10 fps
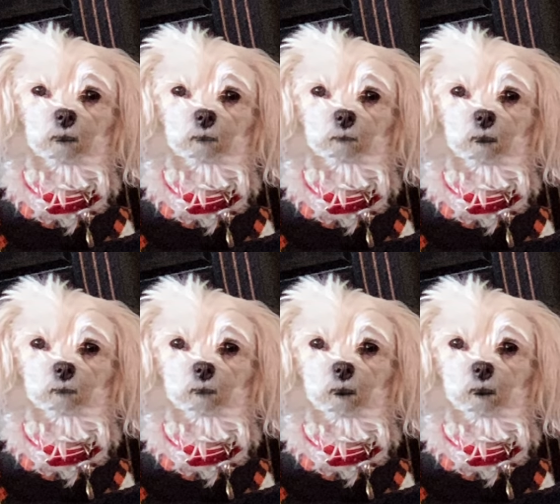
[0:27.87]
up on
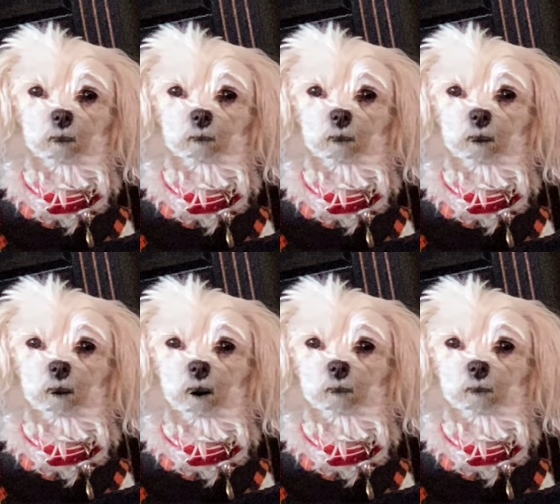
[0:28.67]
the bed and got
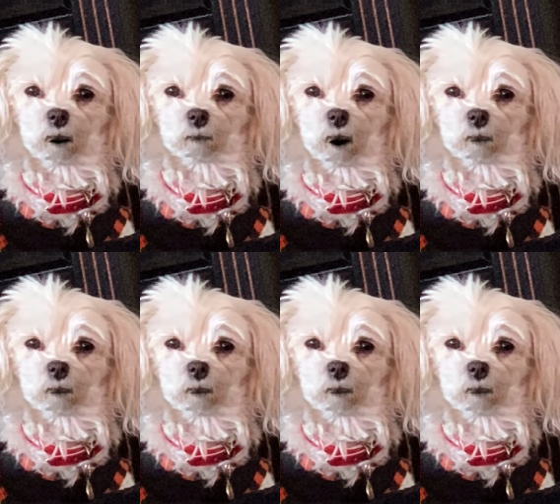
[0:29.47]
all snuggled